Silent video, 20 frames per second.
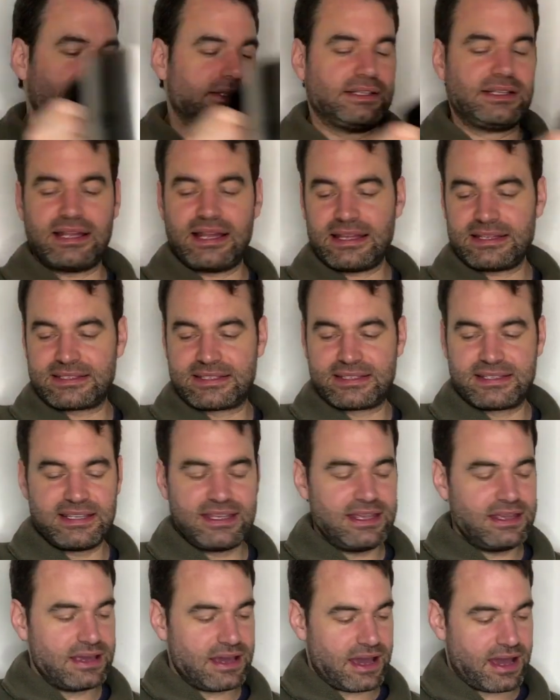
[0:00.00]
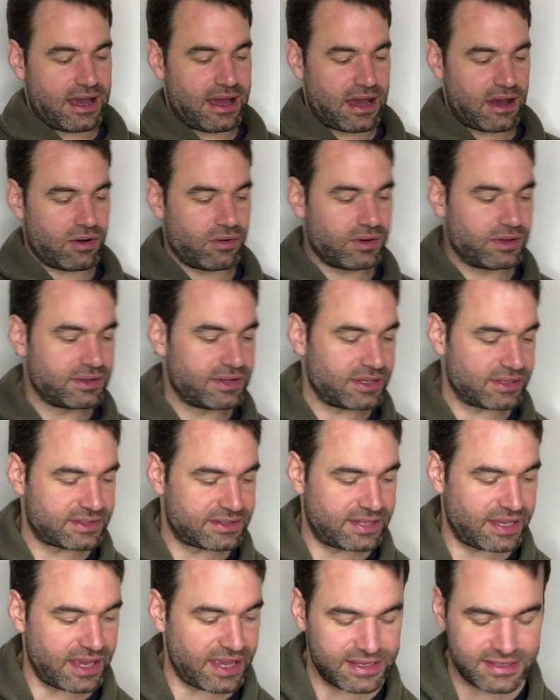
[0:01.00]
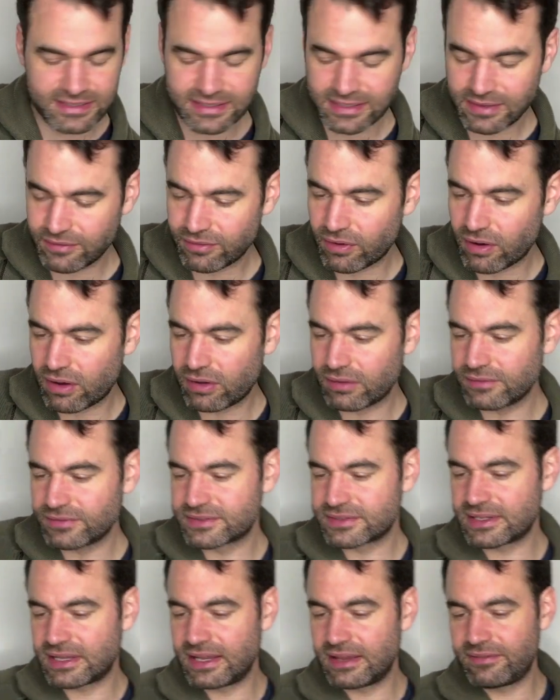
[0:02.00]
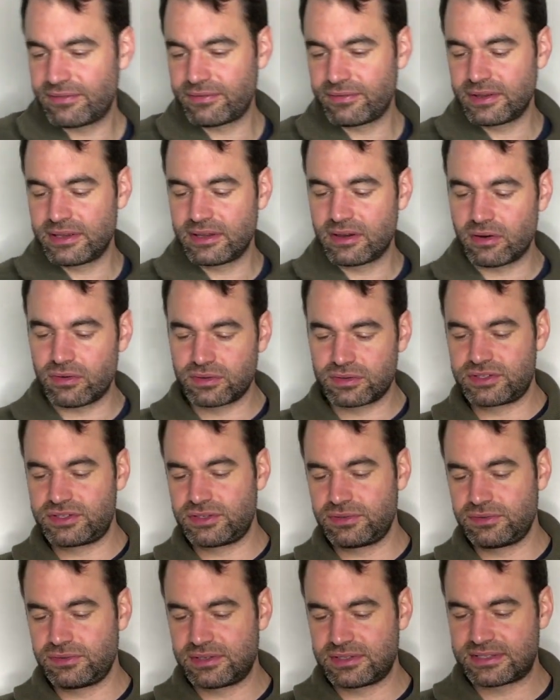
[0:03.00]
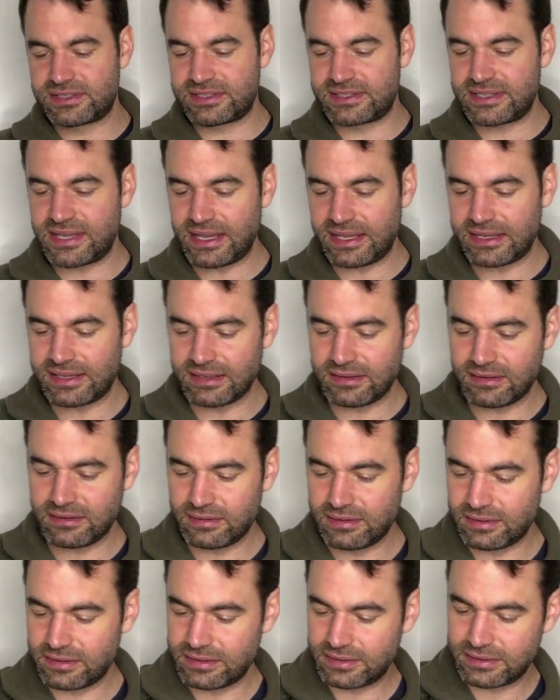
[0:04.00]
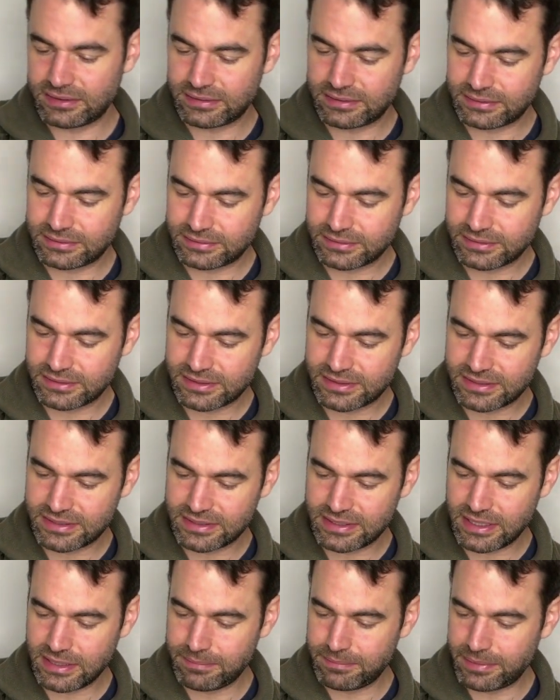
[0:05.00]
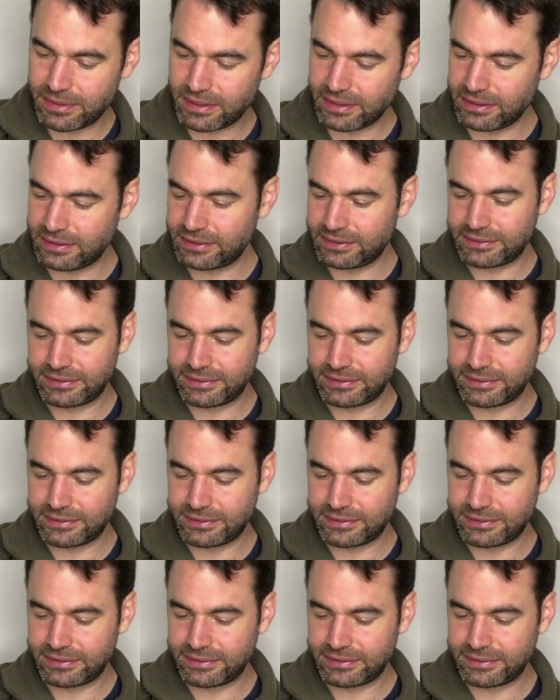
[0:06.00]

Let's see how the taste evolves if we go to the second steeping.